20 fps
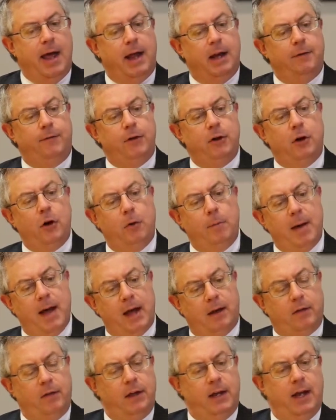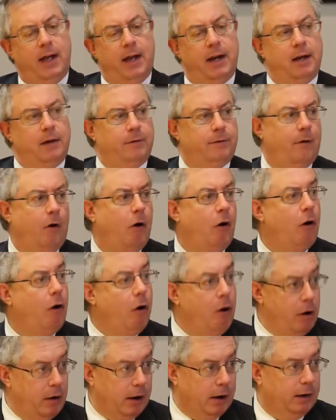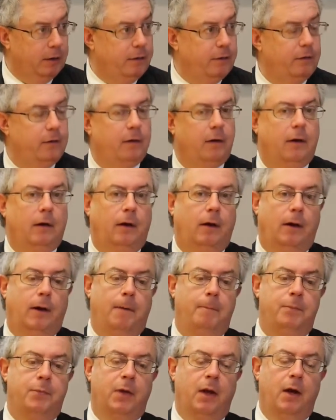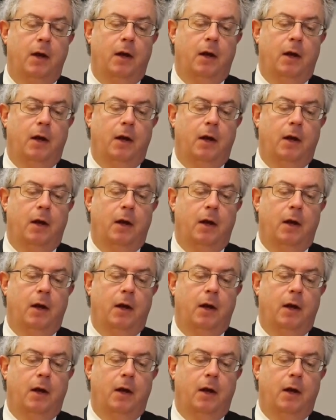And if you go back to the end of August, there